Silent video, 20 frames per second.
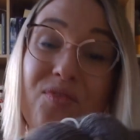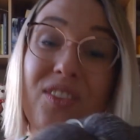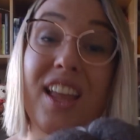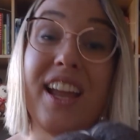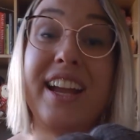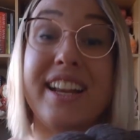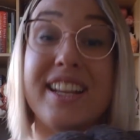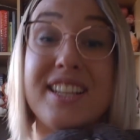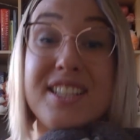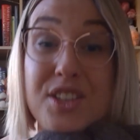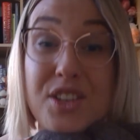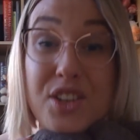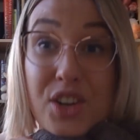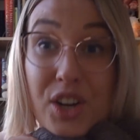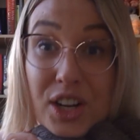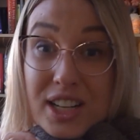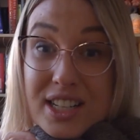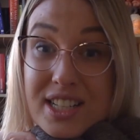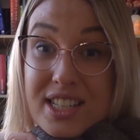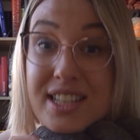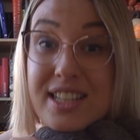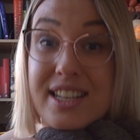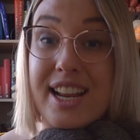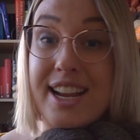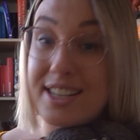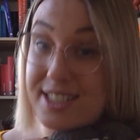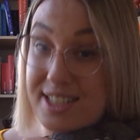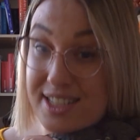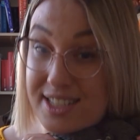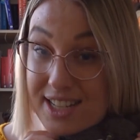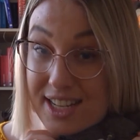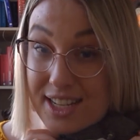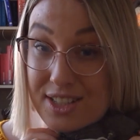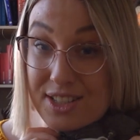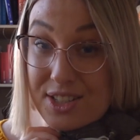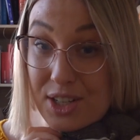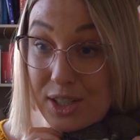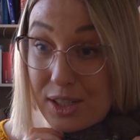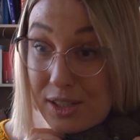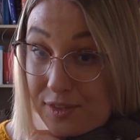It is not next to skin
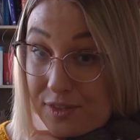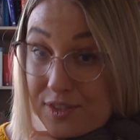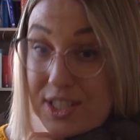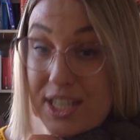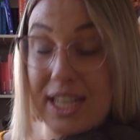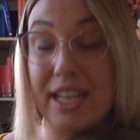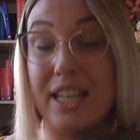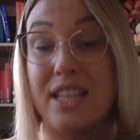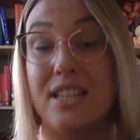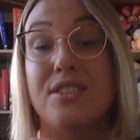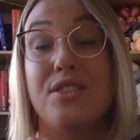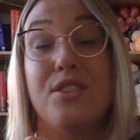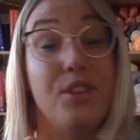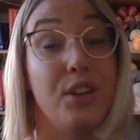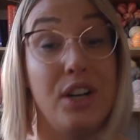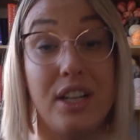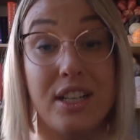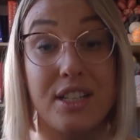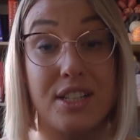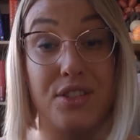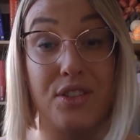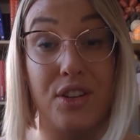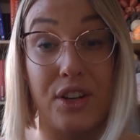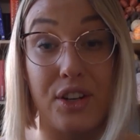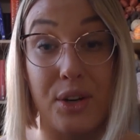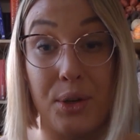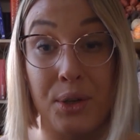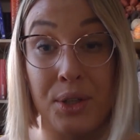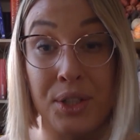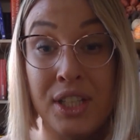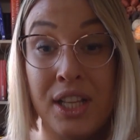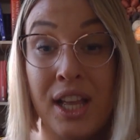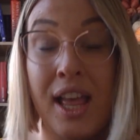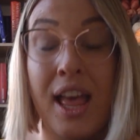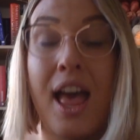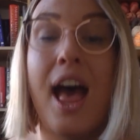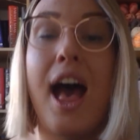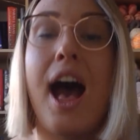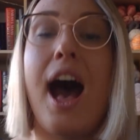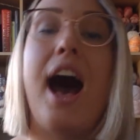soft. It is not at all.
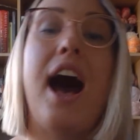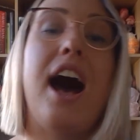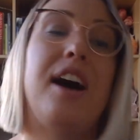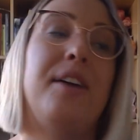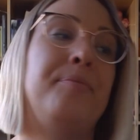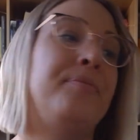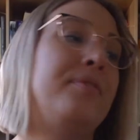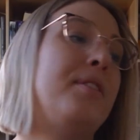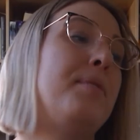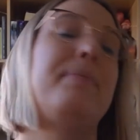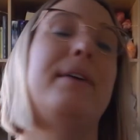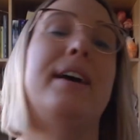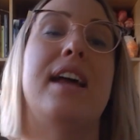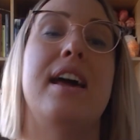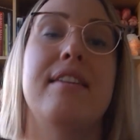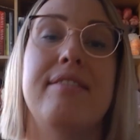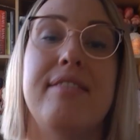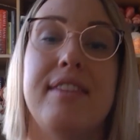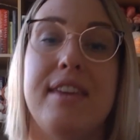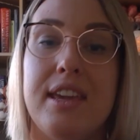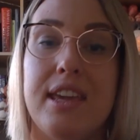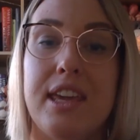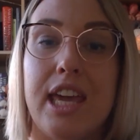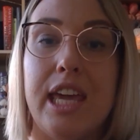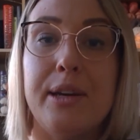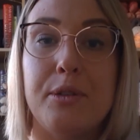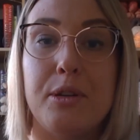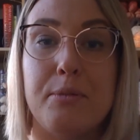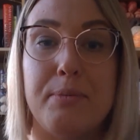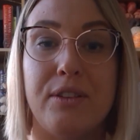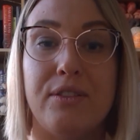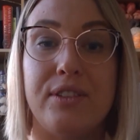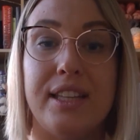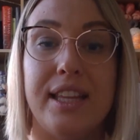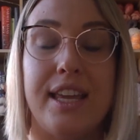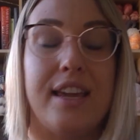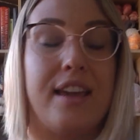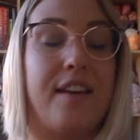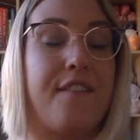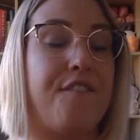But I think it would be
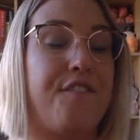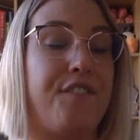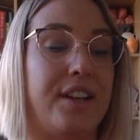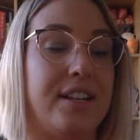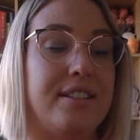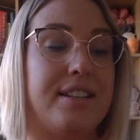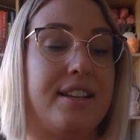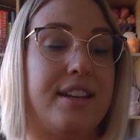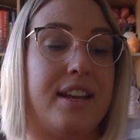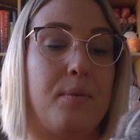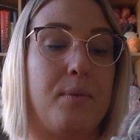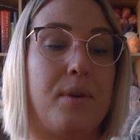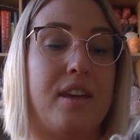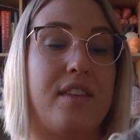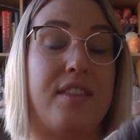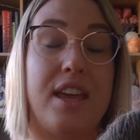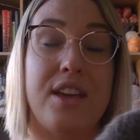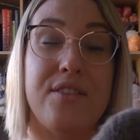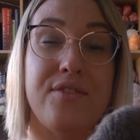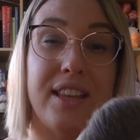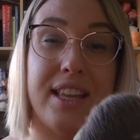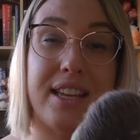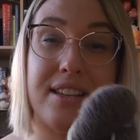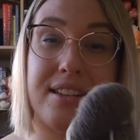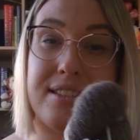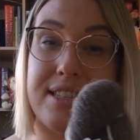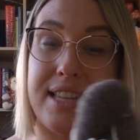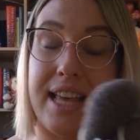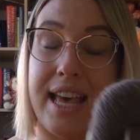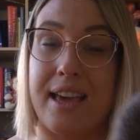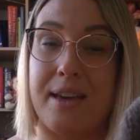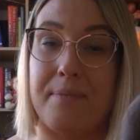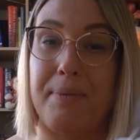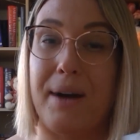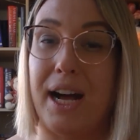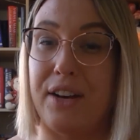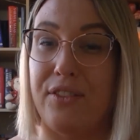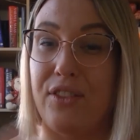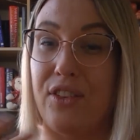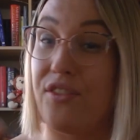really fun to knit with, even like it's like
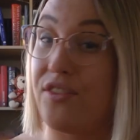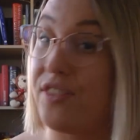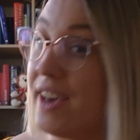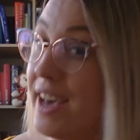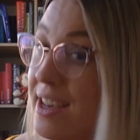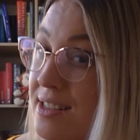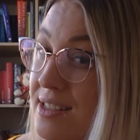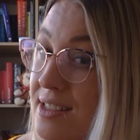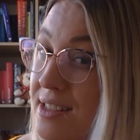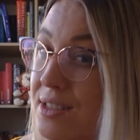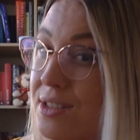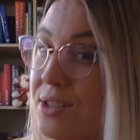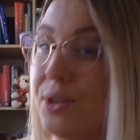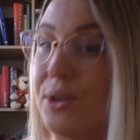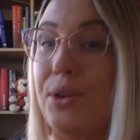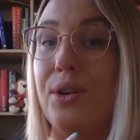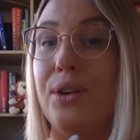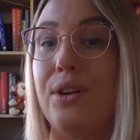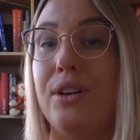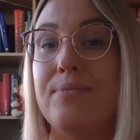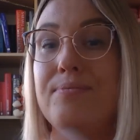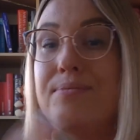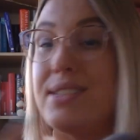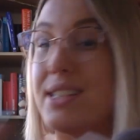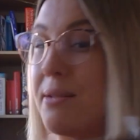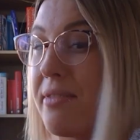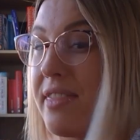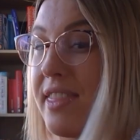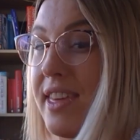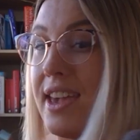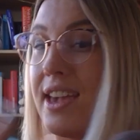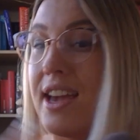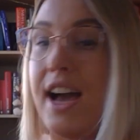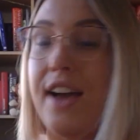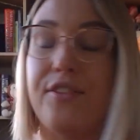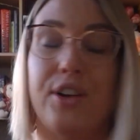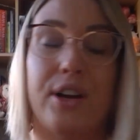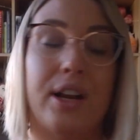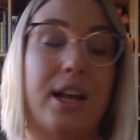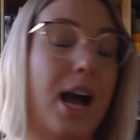part of a vest or something.
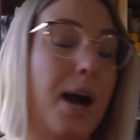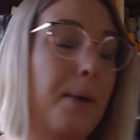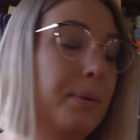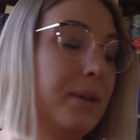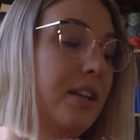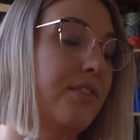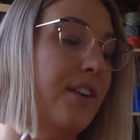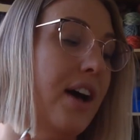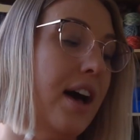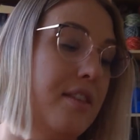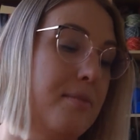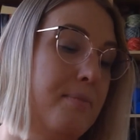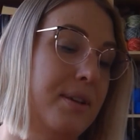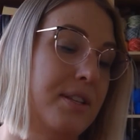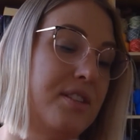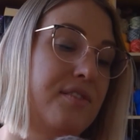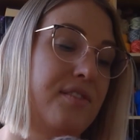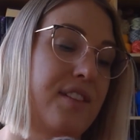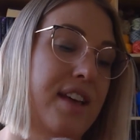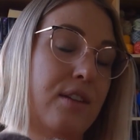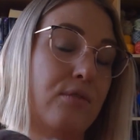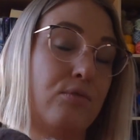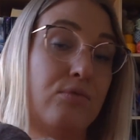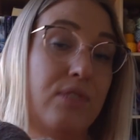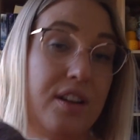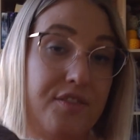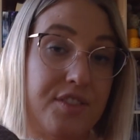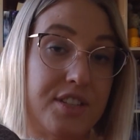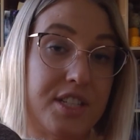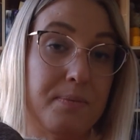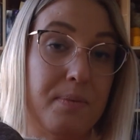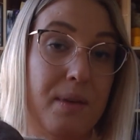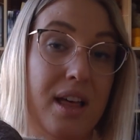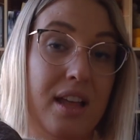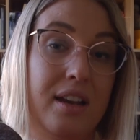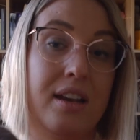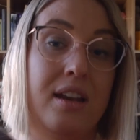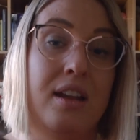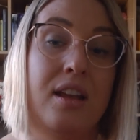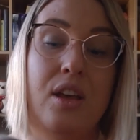I've got a couple of other bits of like rougher
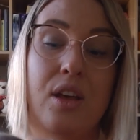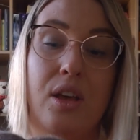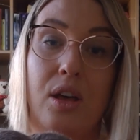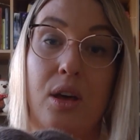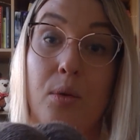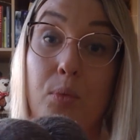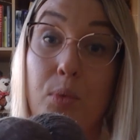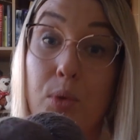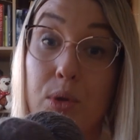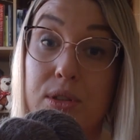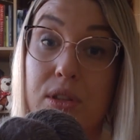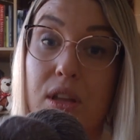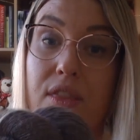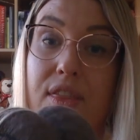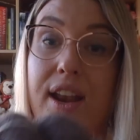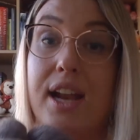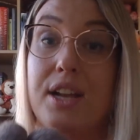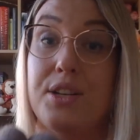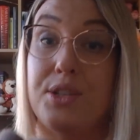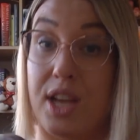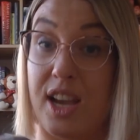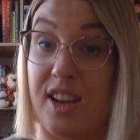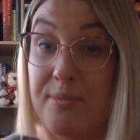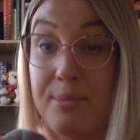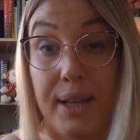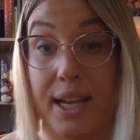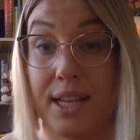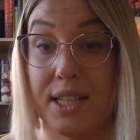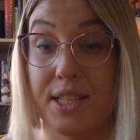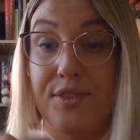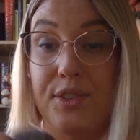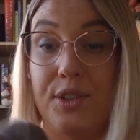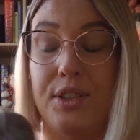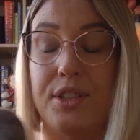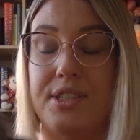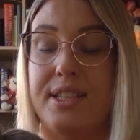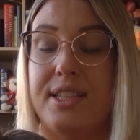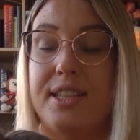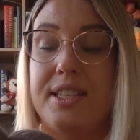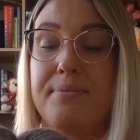spun wool that I do have plans for,
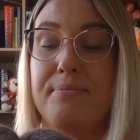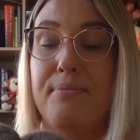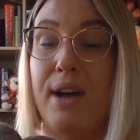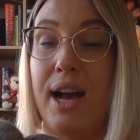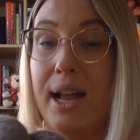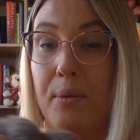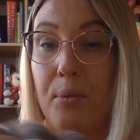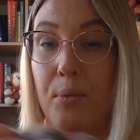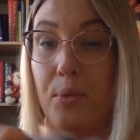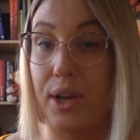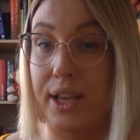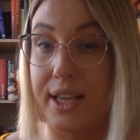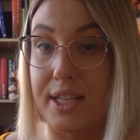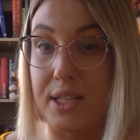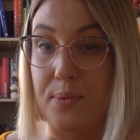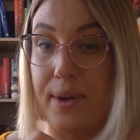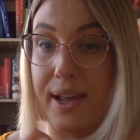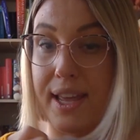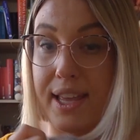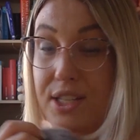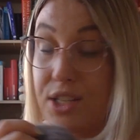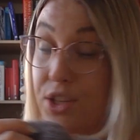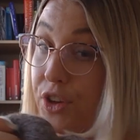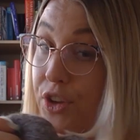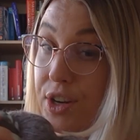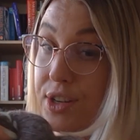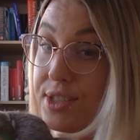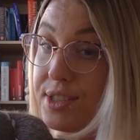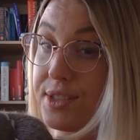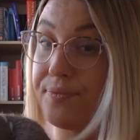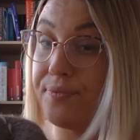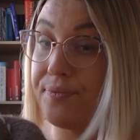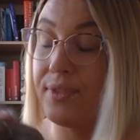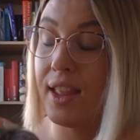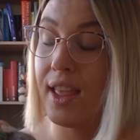so this might work its way into those.